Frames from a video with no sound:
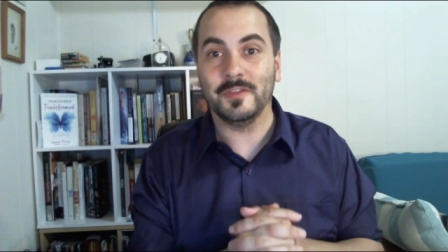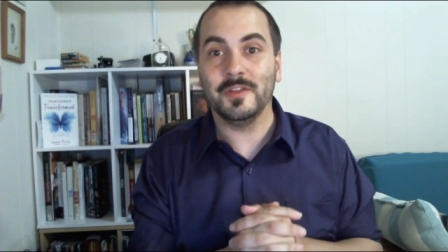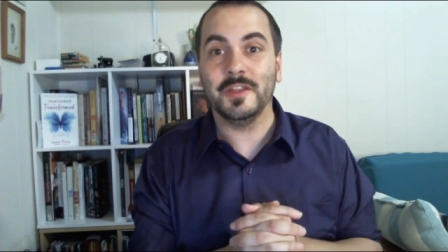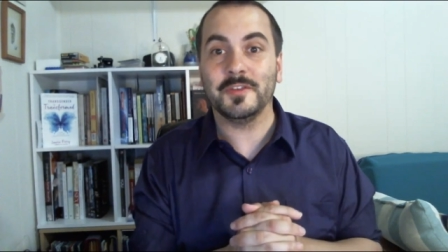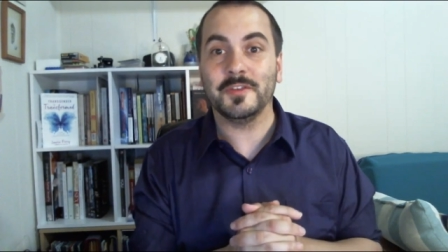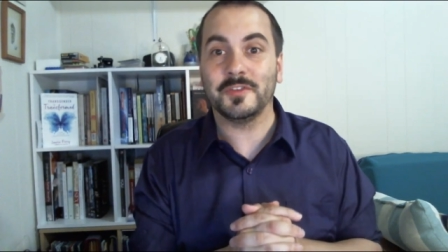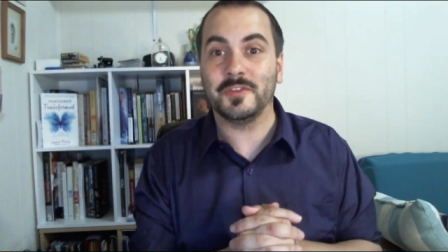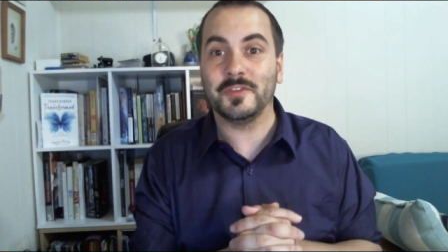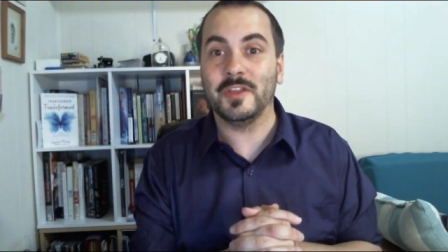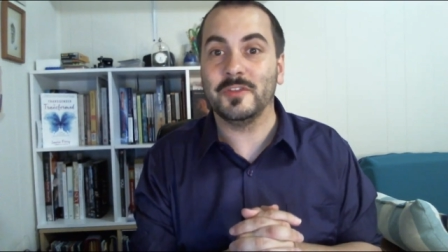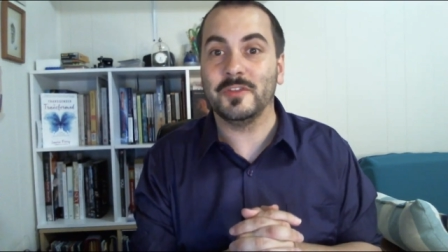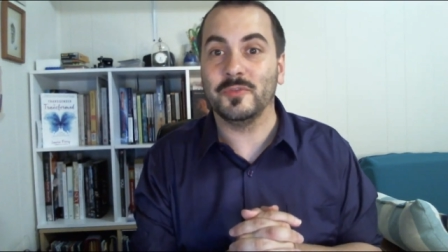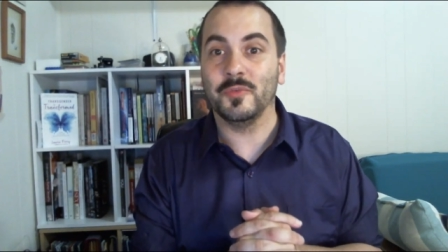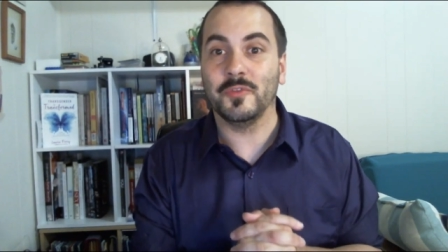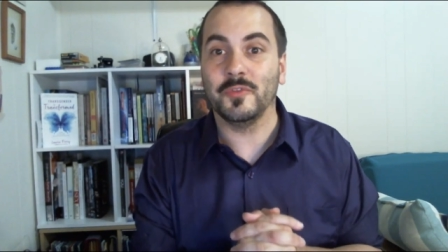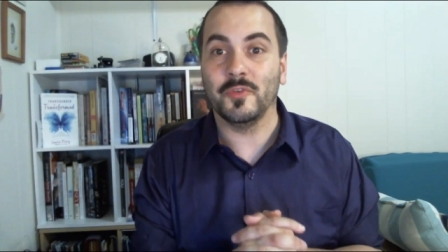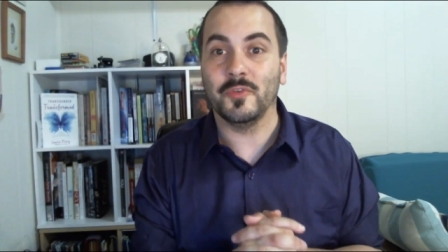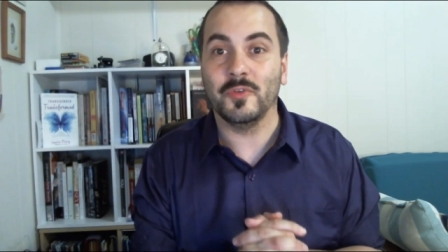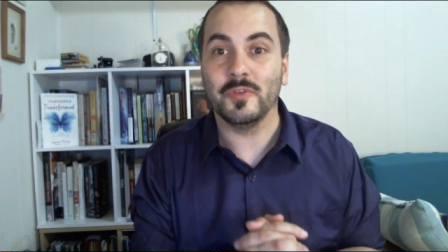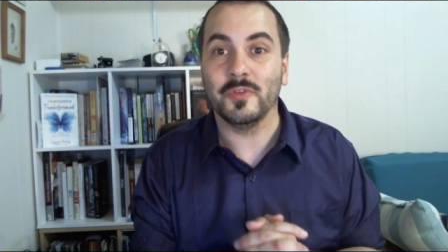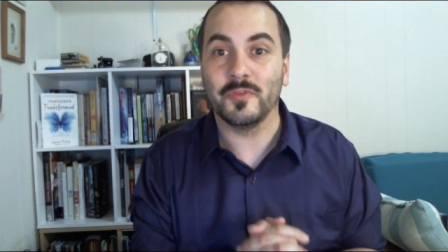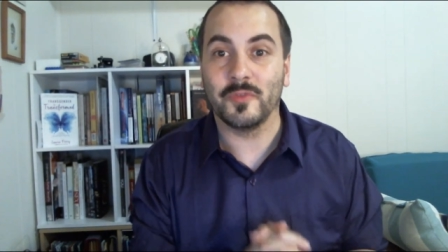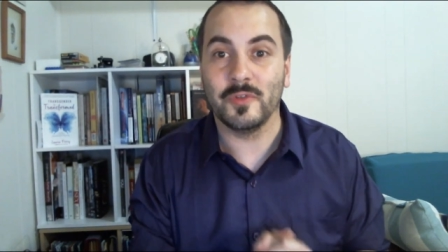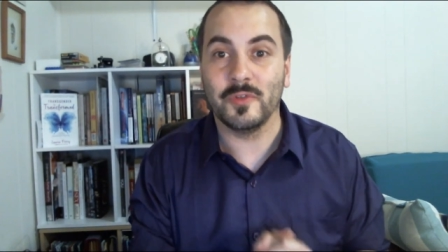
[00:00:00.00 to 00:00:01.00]
legislation was
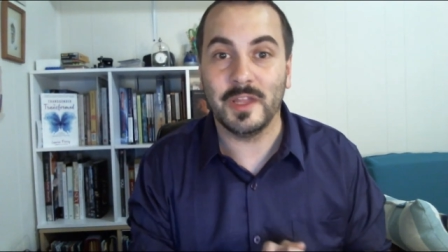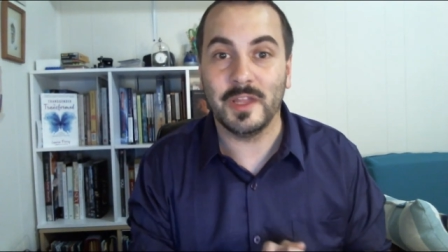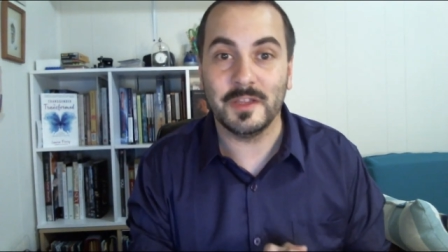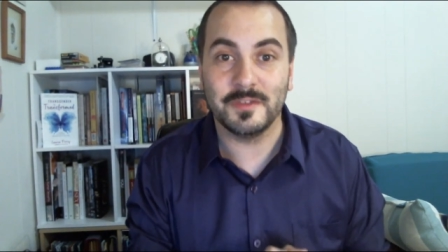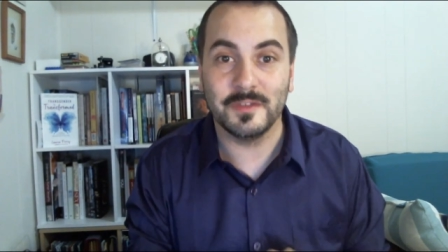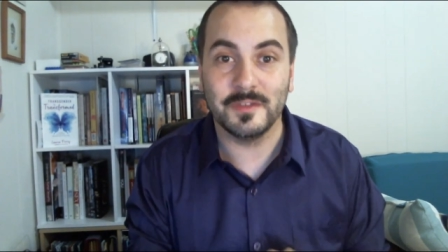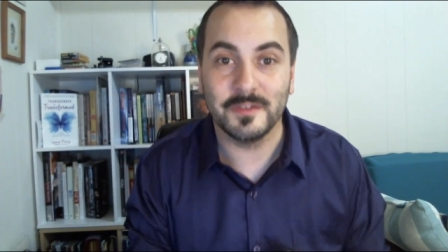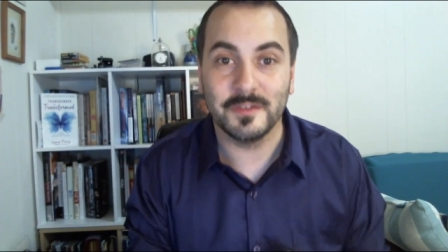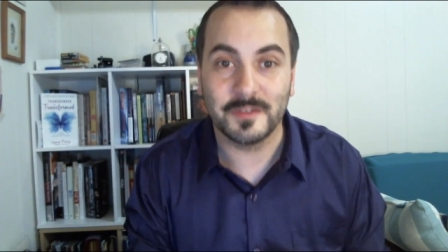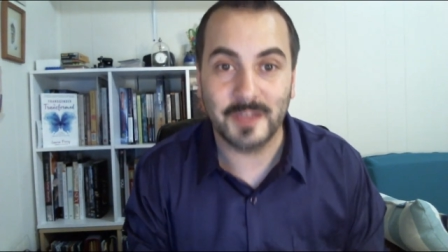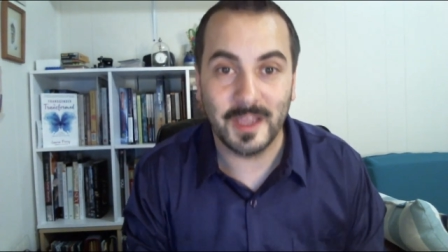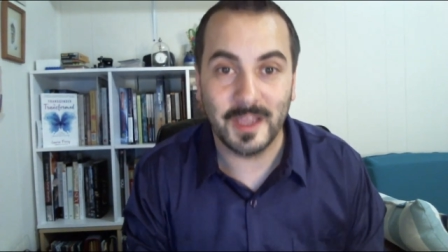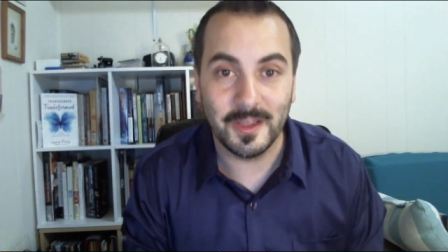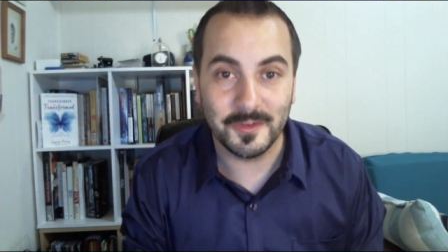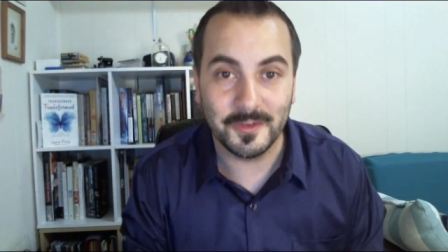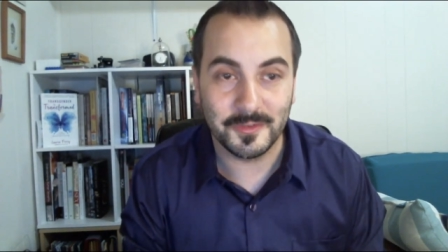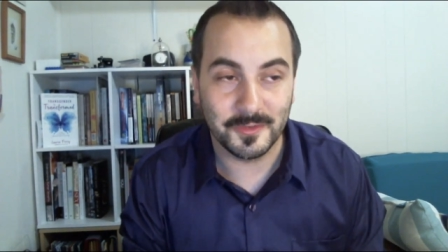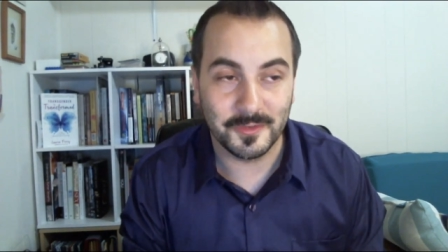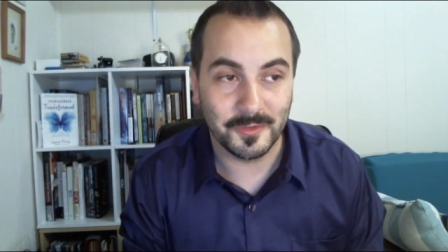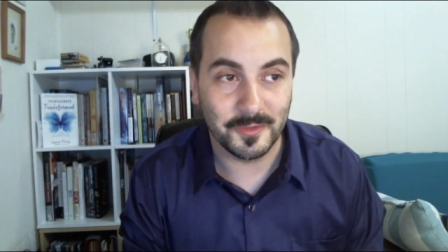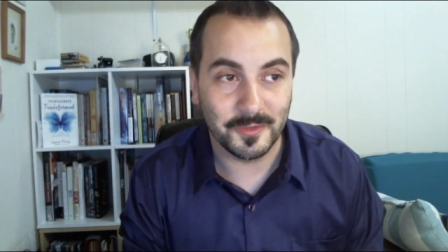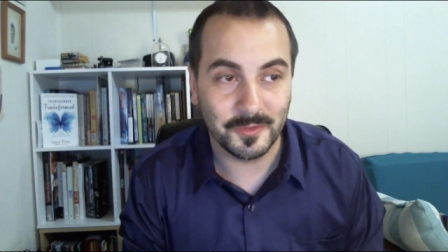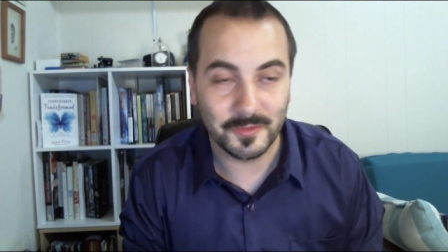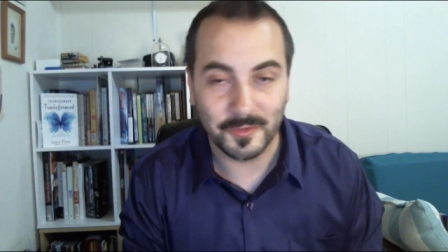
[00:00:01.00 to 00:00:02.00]
only for licensed
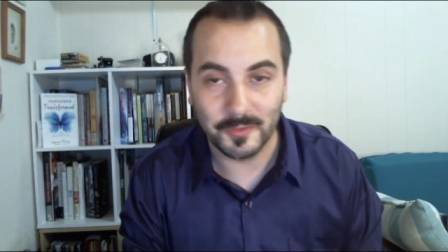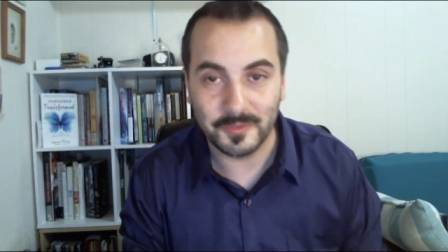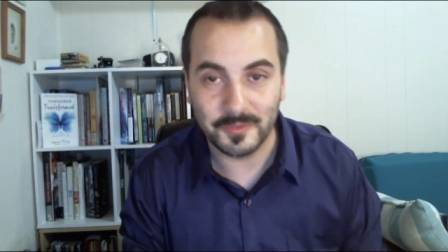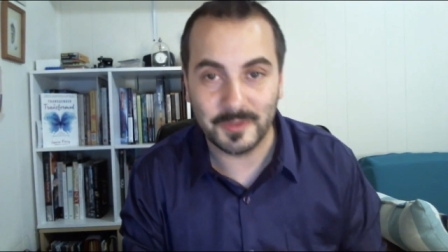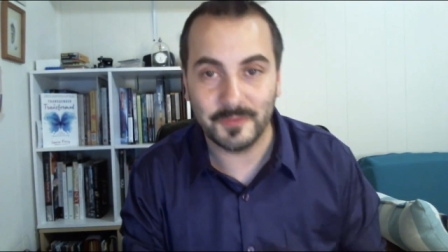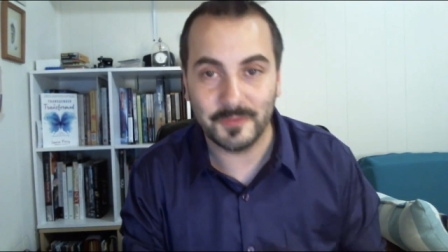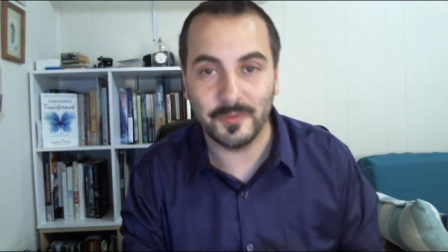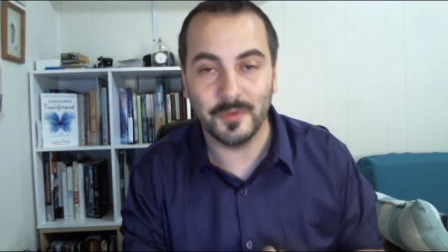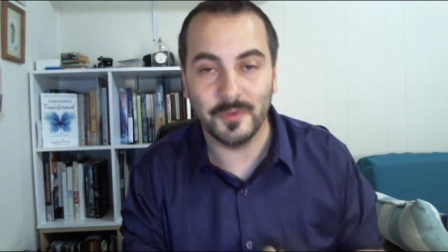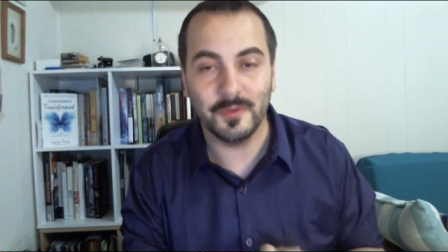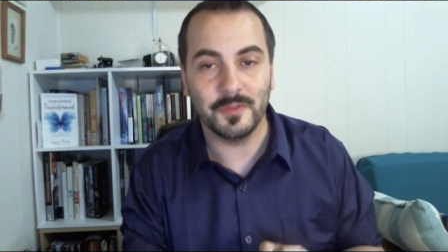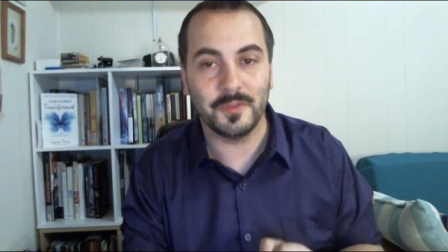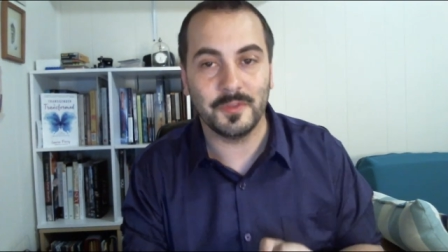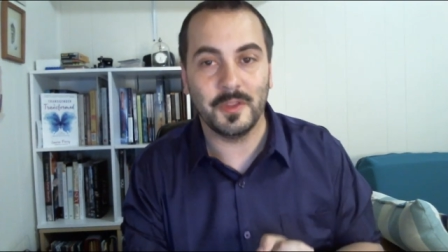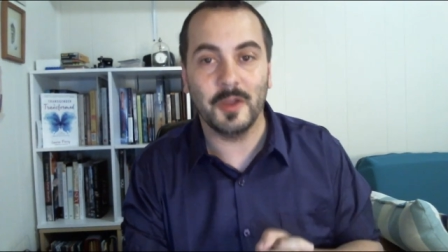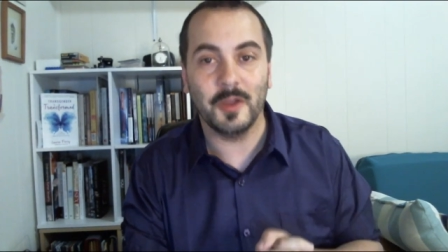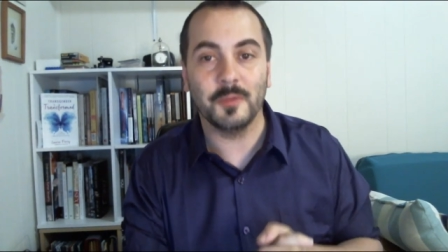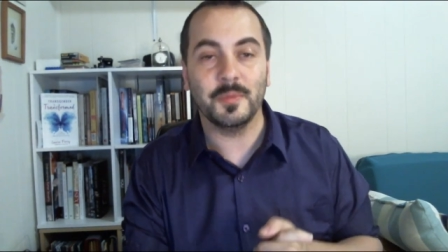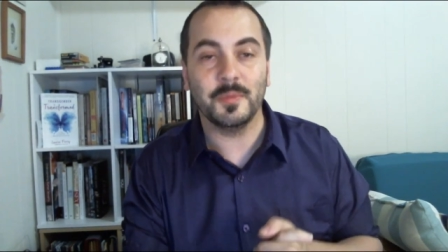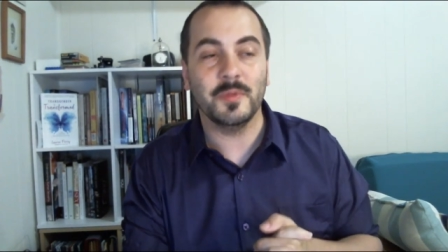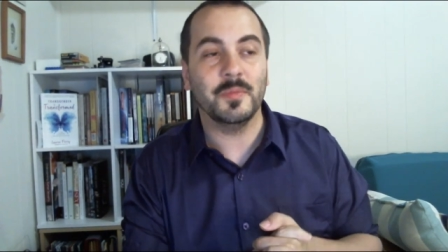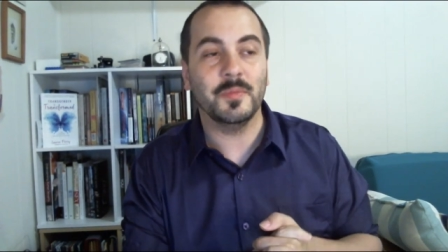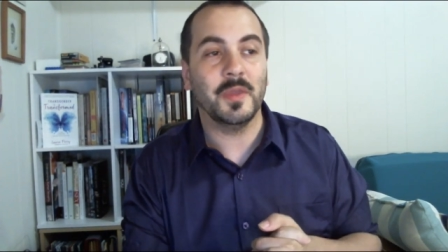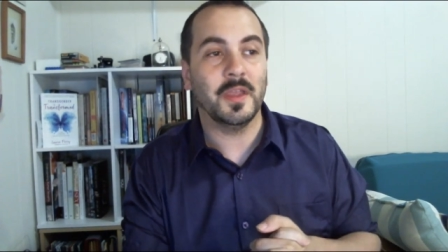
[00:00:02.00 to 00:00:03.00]
counselors, those different
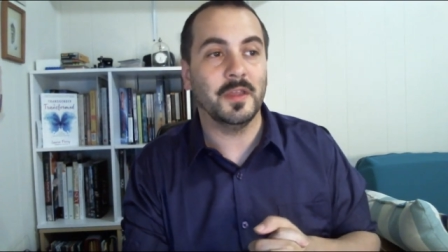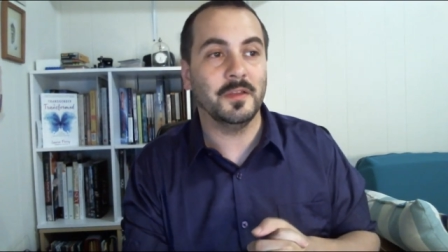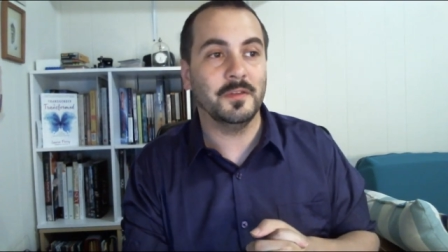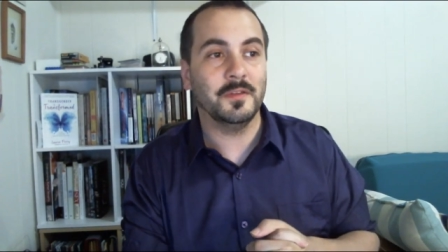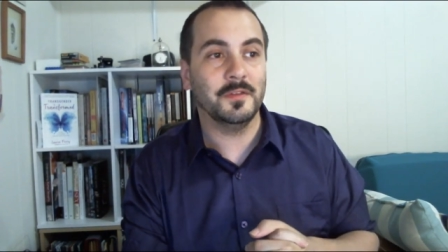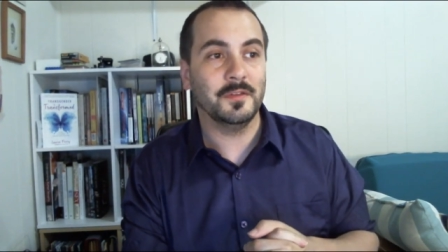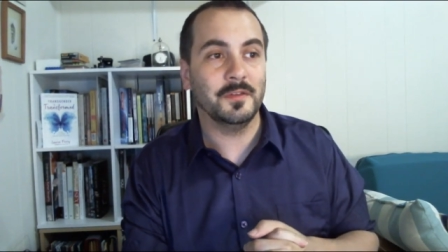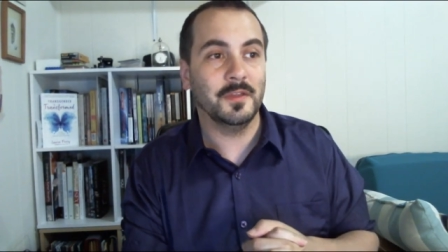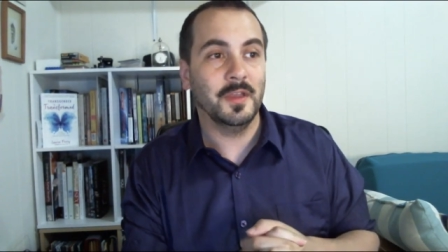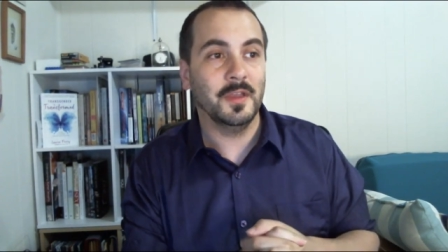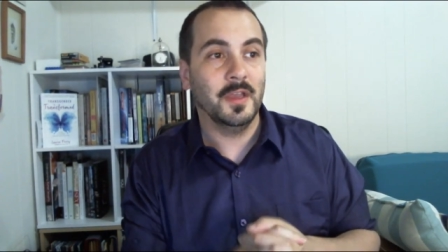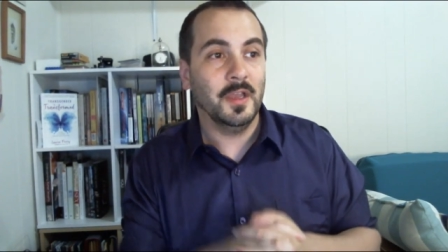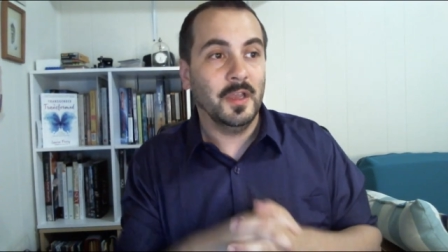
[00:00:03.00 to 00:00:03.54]
therapy bands.